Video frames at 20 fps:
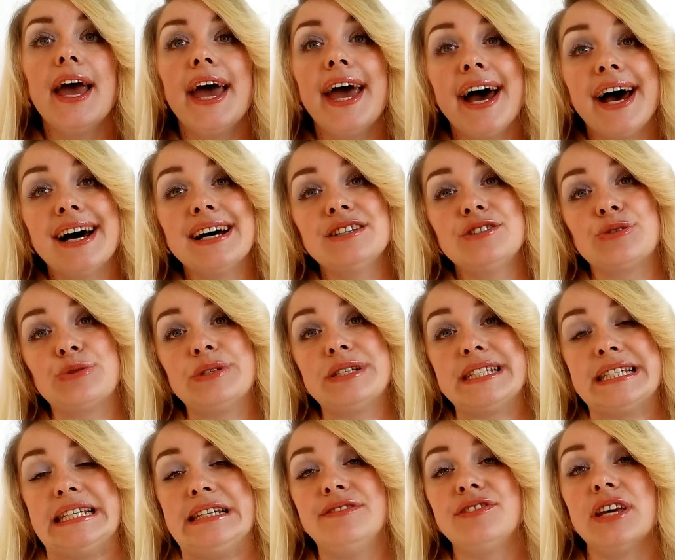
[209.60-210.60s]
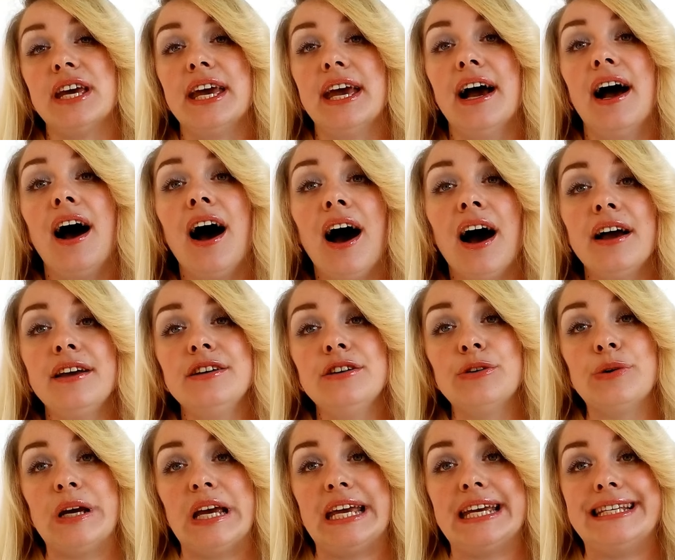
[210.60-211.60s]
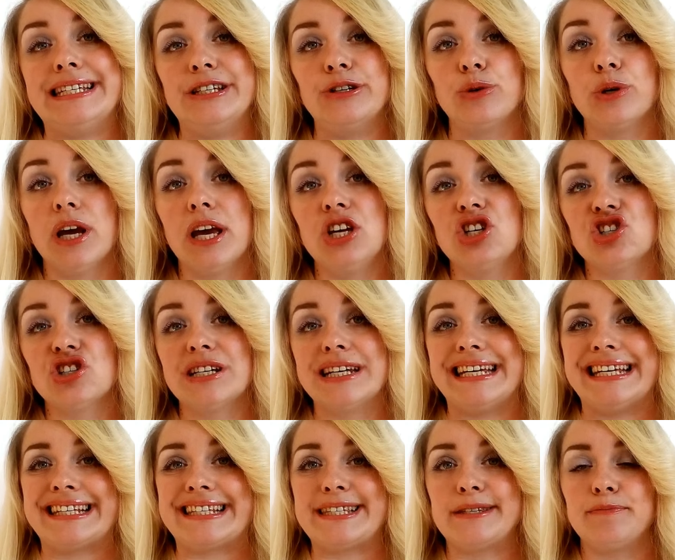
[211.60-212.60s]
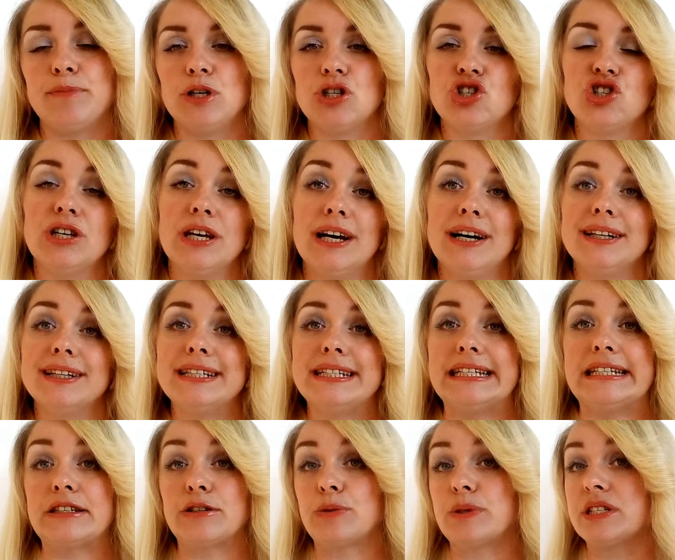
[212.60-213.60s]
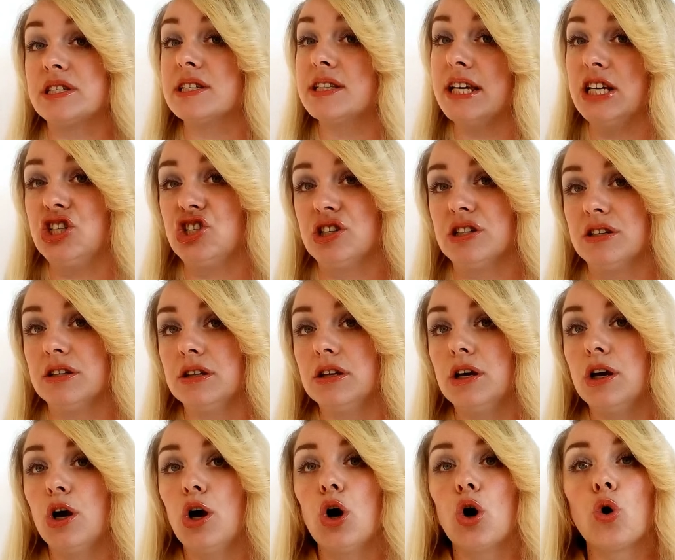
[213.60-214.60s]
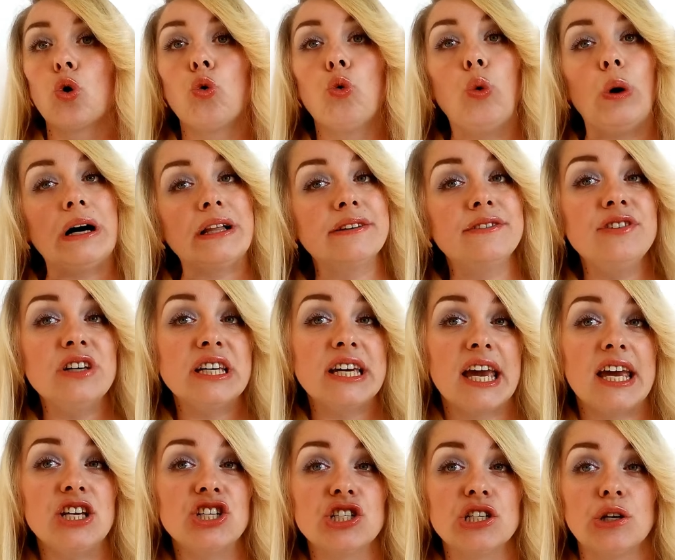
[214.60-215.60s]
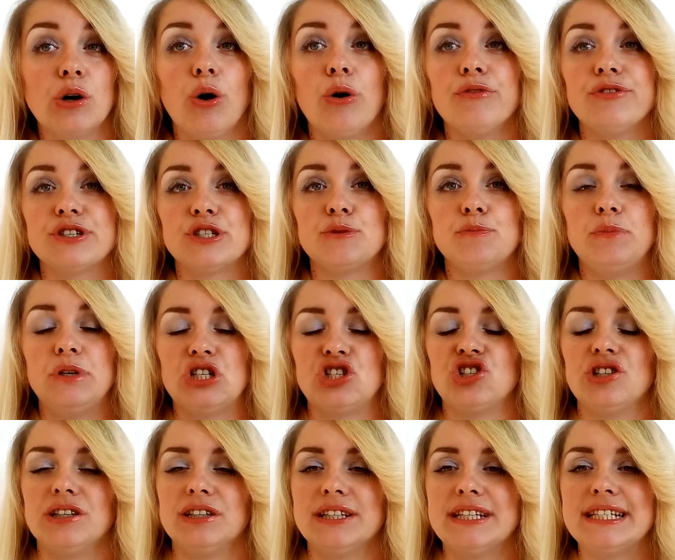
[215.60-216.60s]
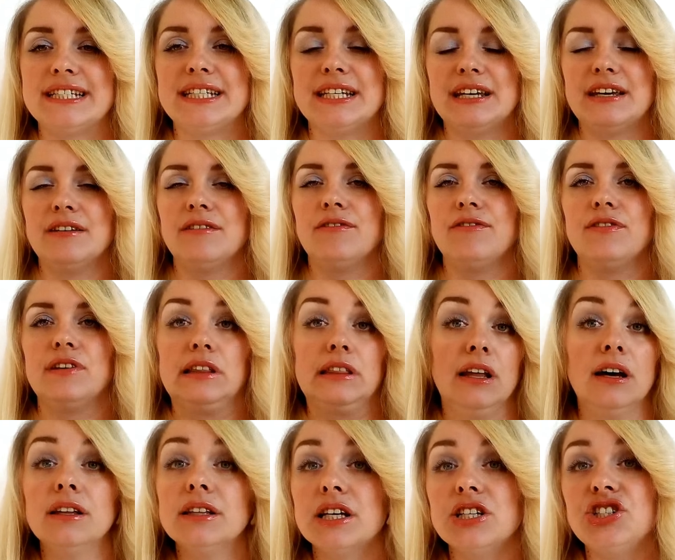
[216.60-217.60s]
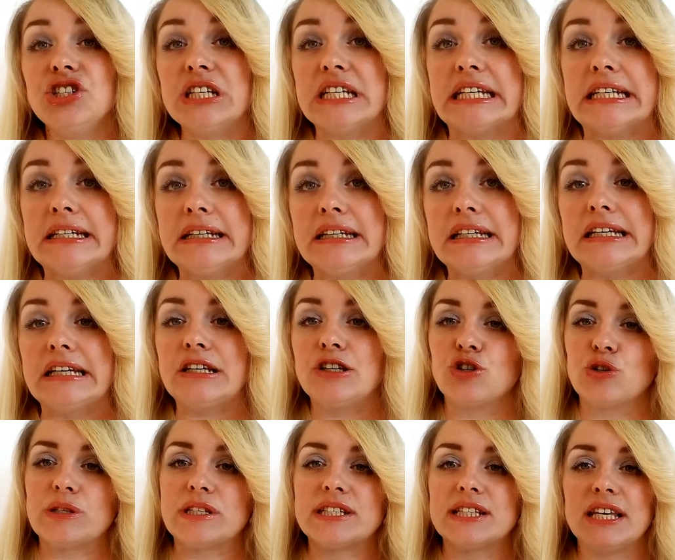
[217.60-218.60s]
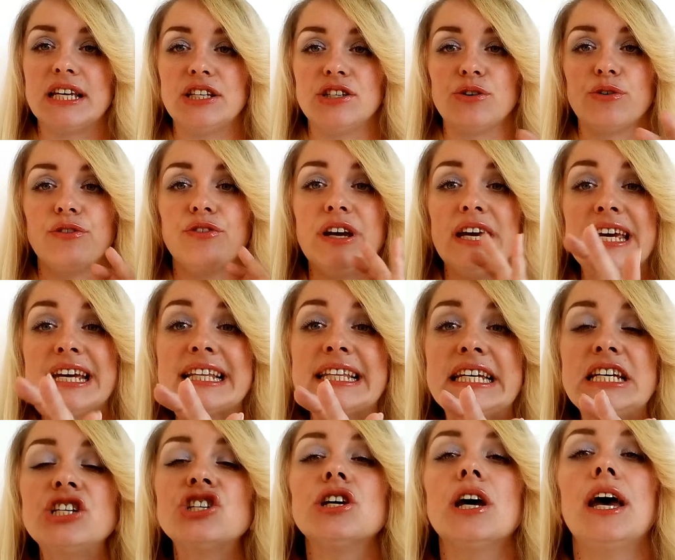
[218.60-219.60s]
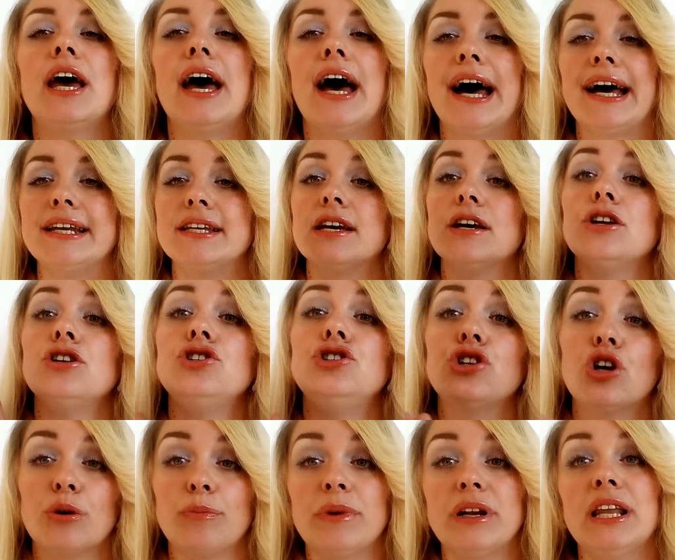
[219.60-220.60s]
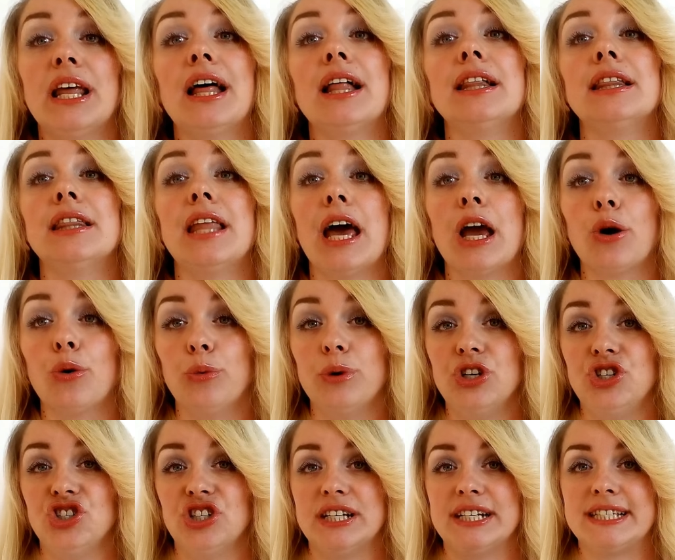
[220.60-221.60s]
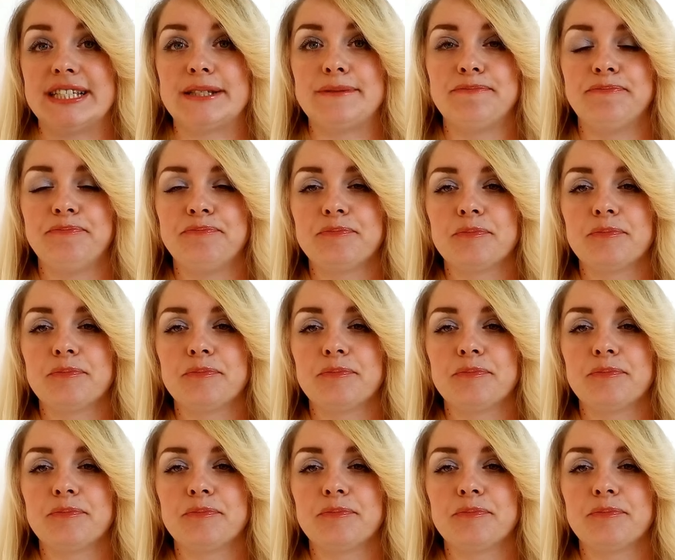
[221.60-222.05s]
and received a higher education in speciality translation, qualification of a specialist in philology, translator of English and German languages.